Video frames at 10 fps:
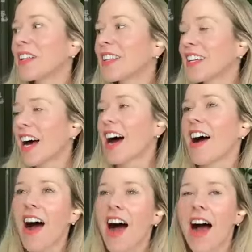well,
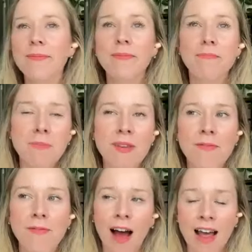I'm
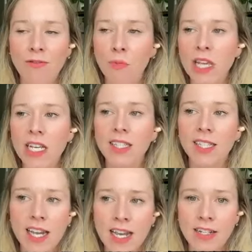maybe 5
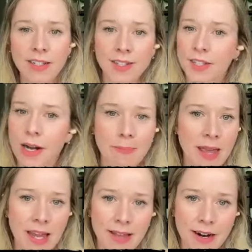weeks into not
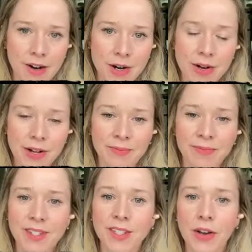being there at all,
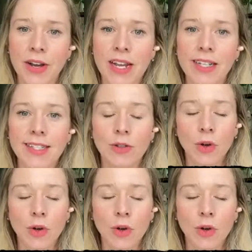so it's